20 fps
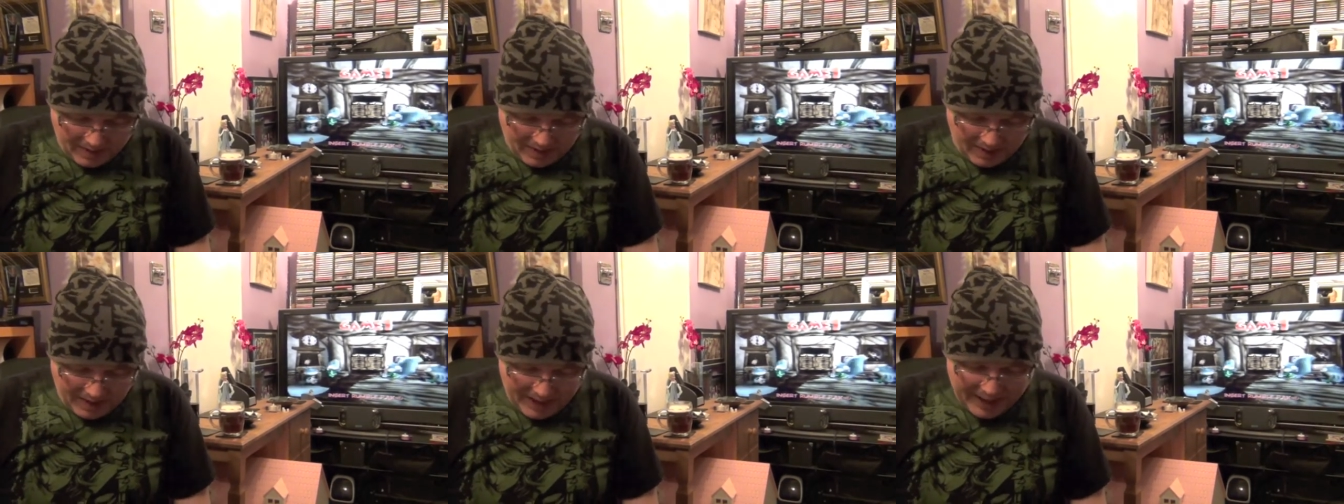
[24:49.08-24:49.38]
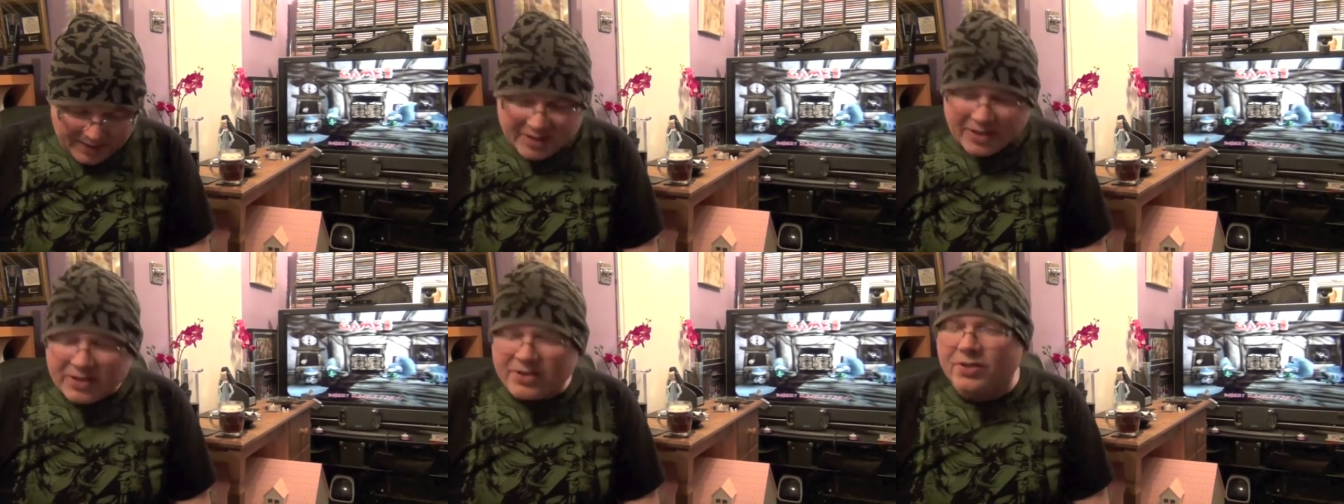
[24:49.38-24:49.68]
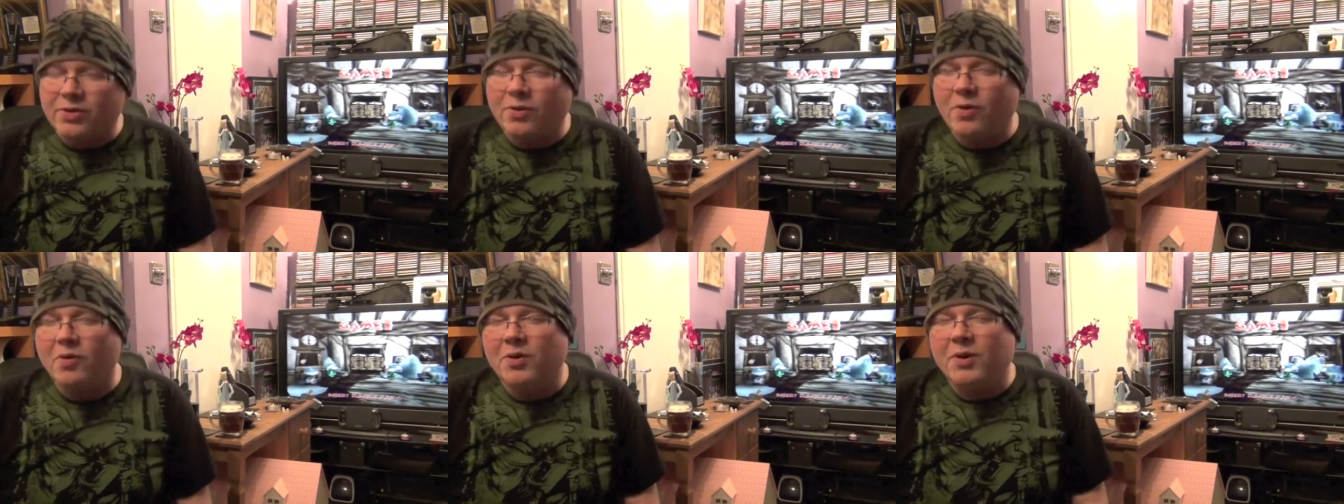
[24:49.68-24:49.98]
actually
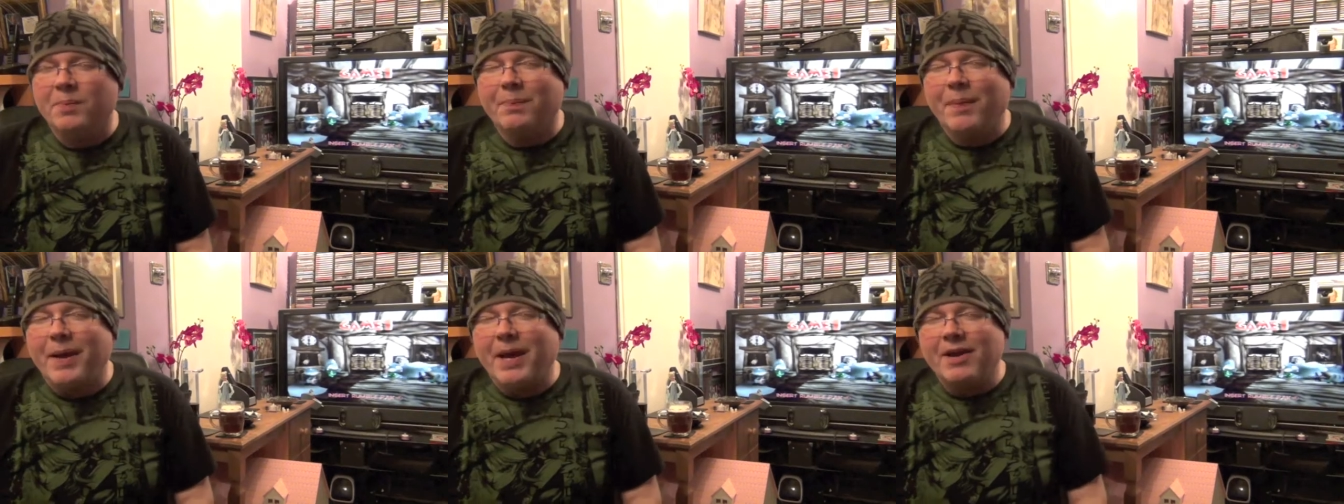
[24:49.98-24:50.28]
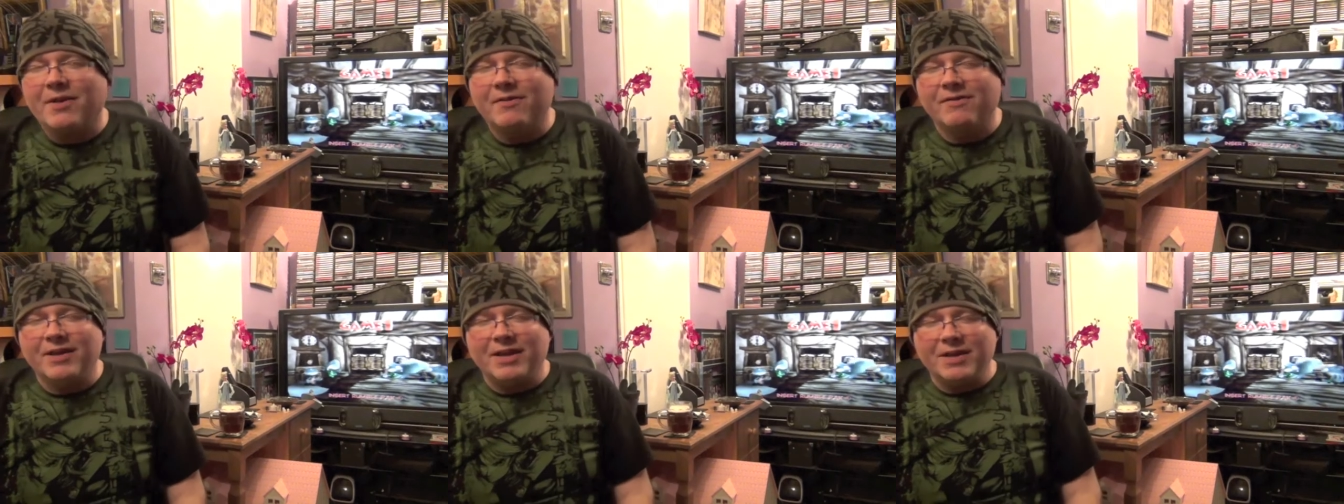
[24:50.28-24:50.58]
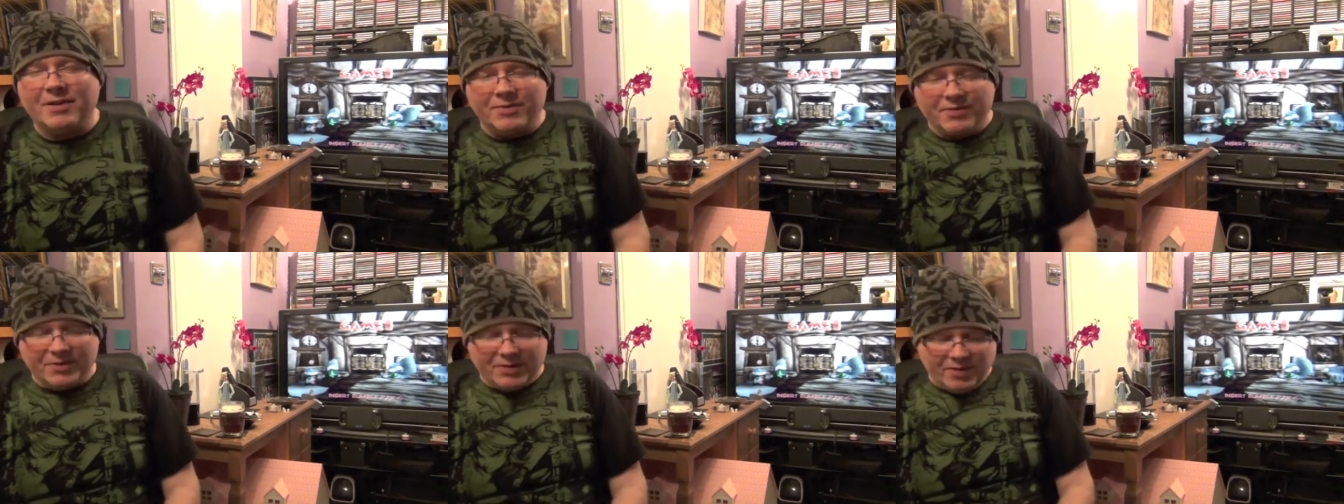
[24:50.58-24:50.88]
saw it on the
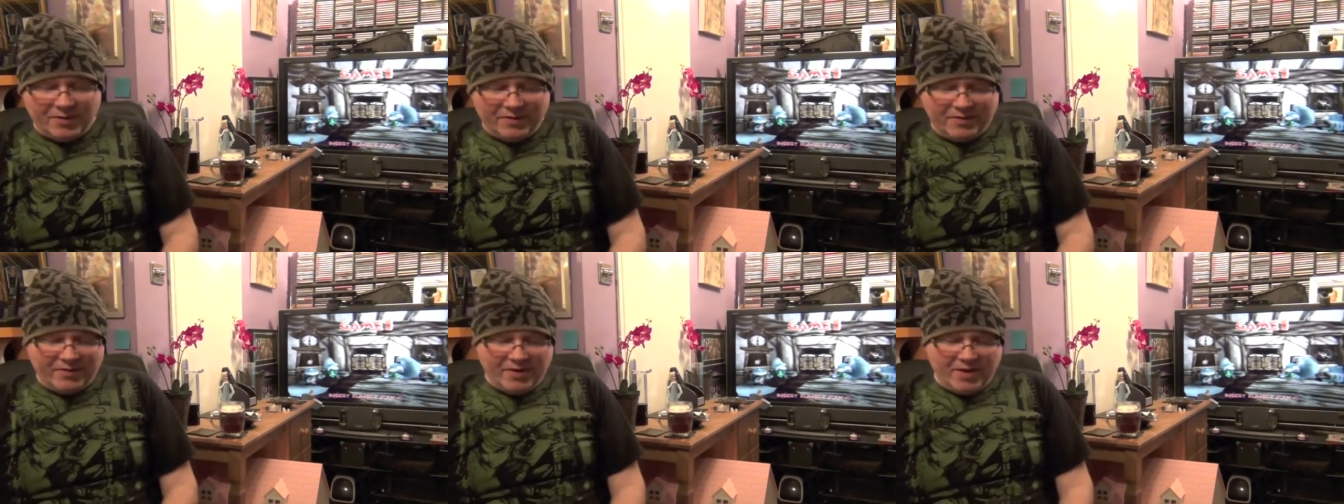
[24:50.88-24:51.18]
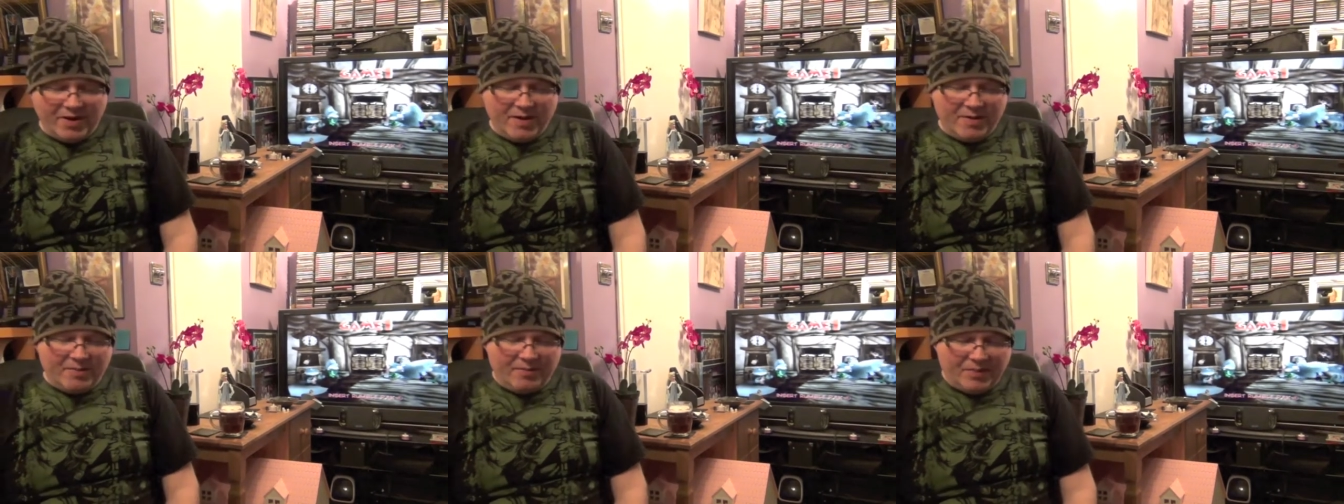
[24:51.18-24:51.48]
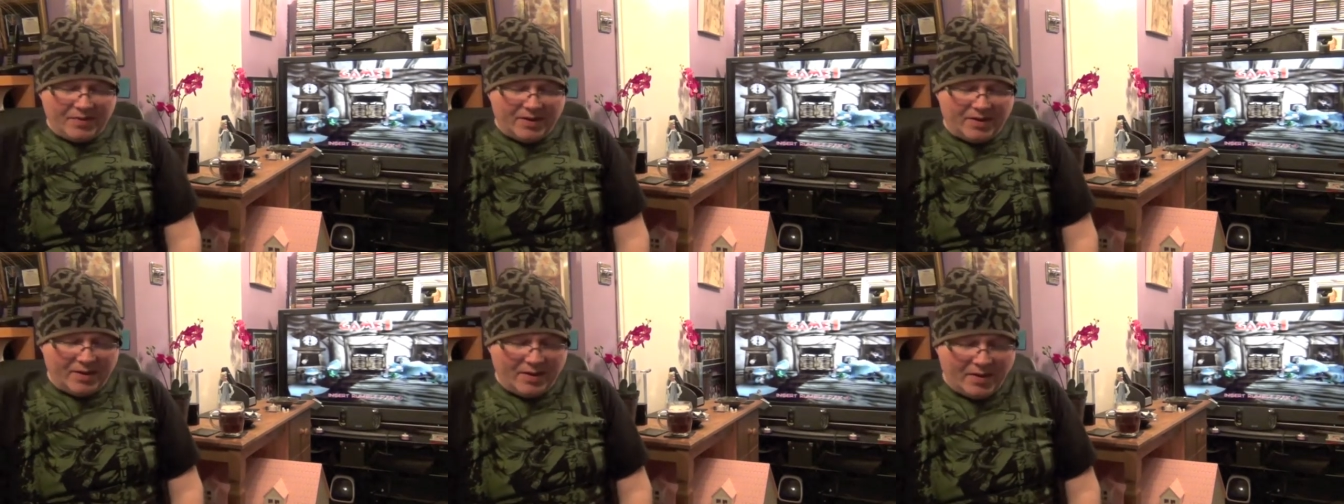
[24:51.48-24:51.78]
background of
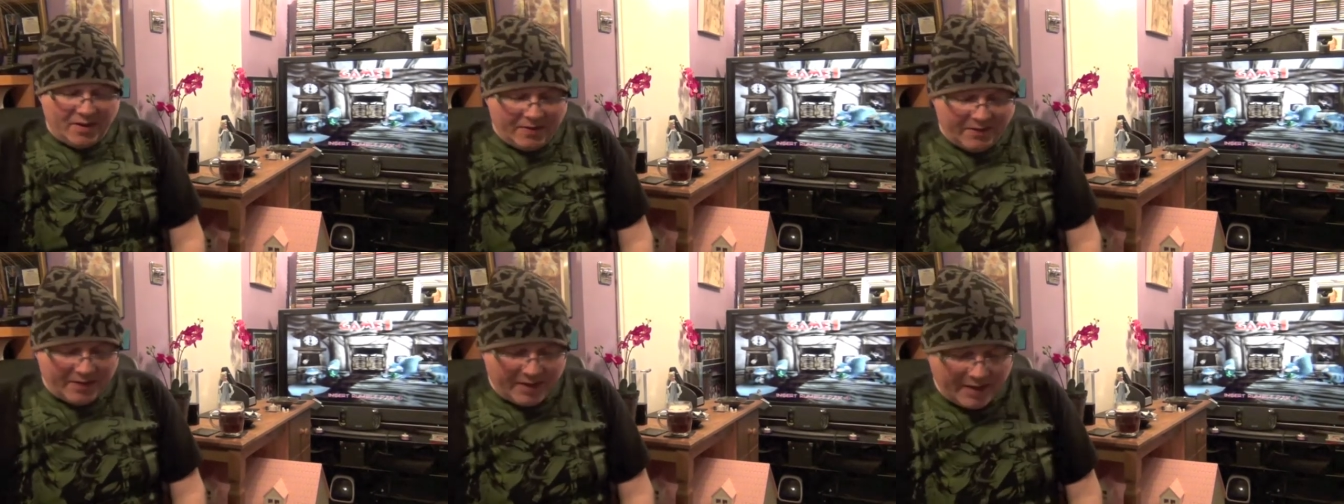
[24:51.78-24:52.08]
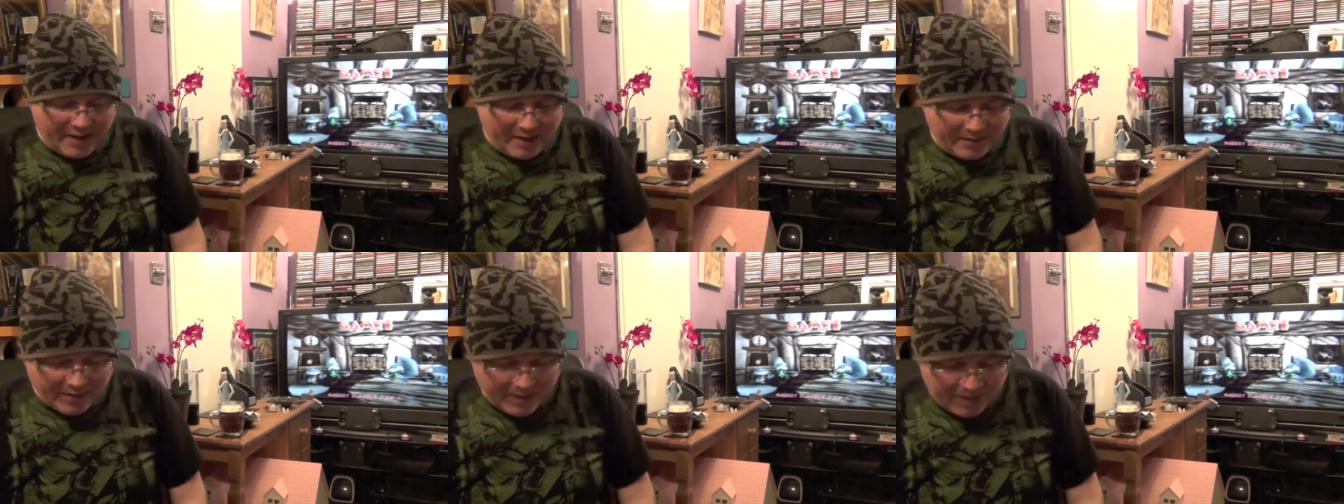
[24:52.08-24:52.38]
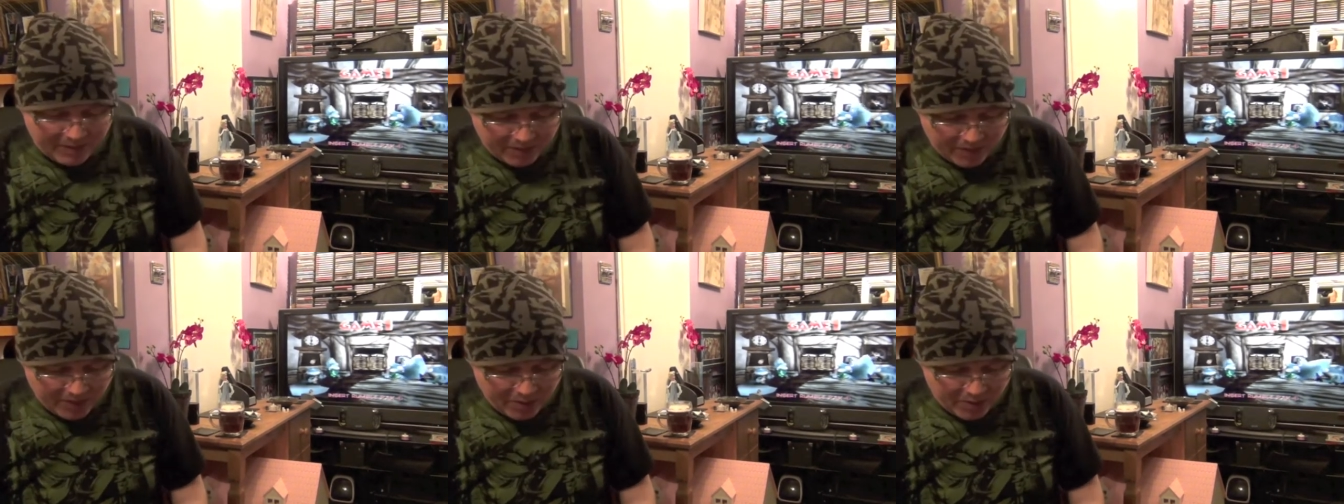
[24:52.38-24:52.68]

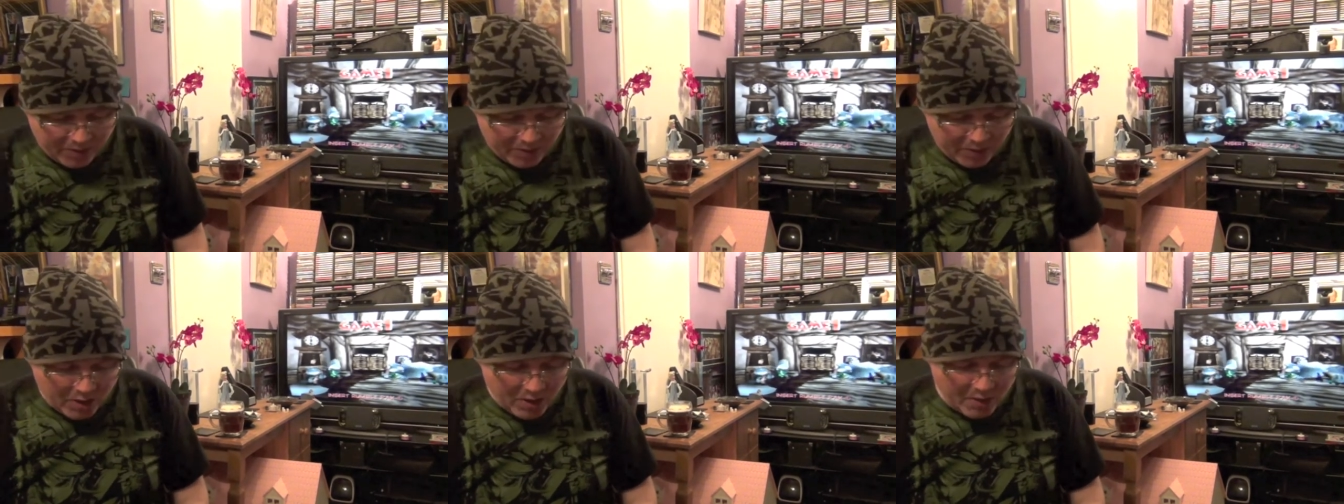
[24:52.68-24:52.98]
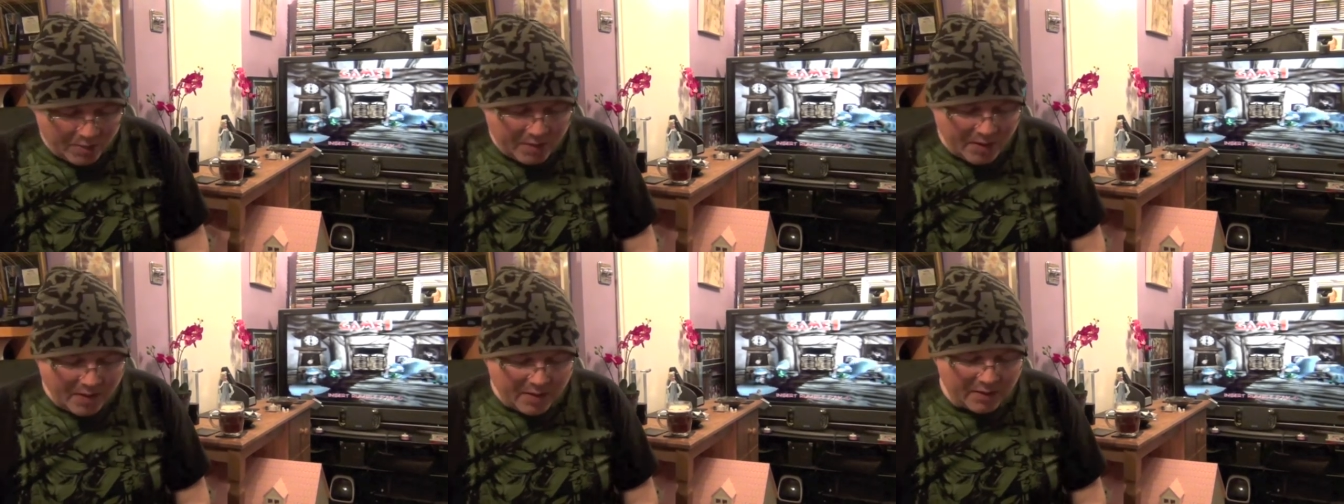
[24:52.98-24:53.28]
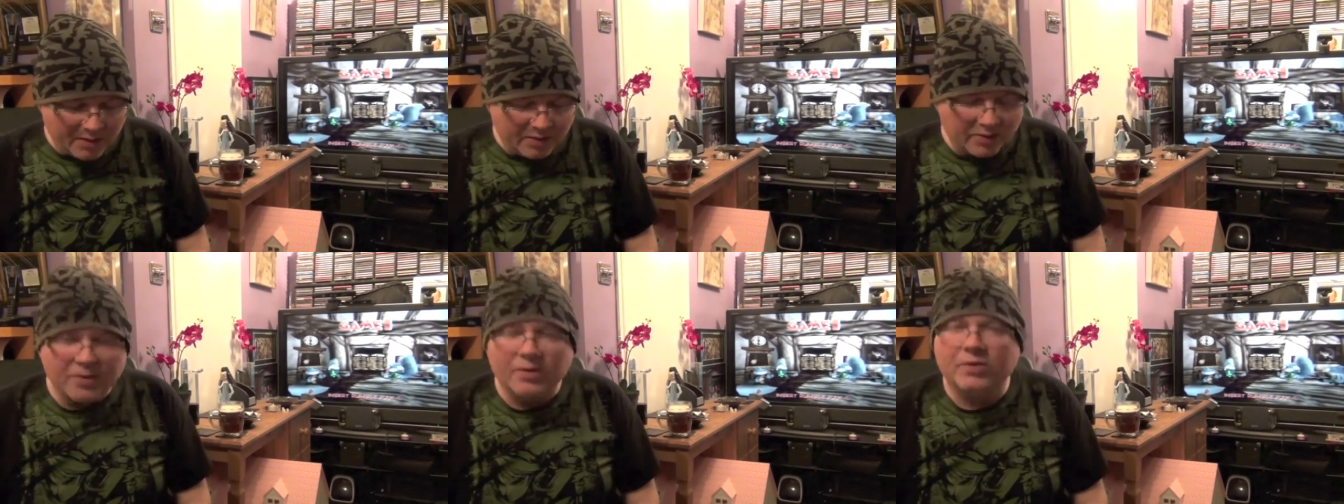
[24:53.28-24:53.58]
another
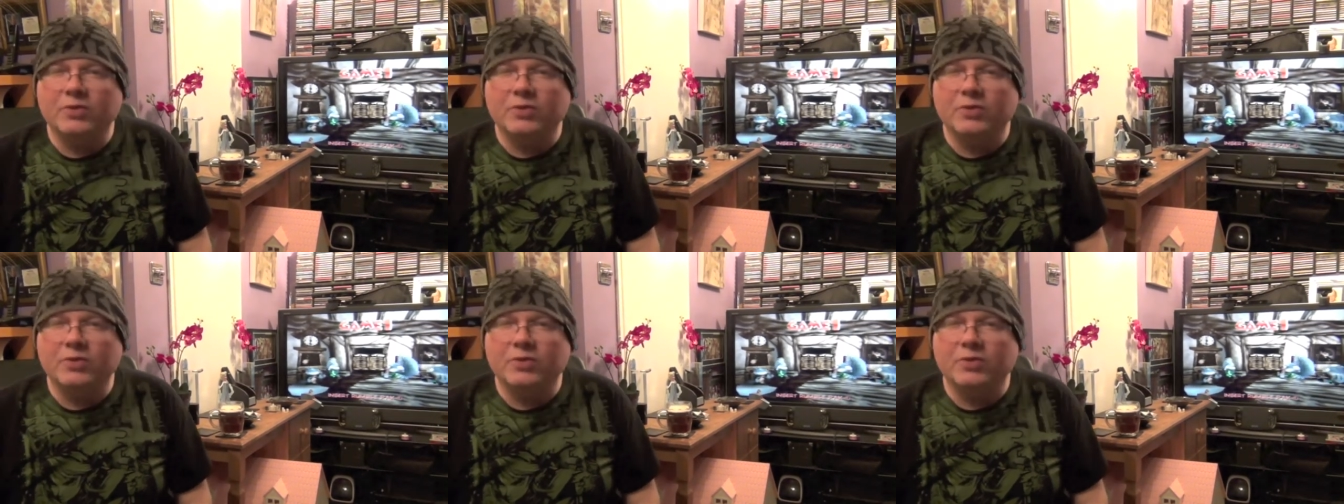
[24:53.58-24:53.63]
YouTuber,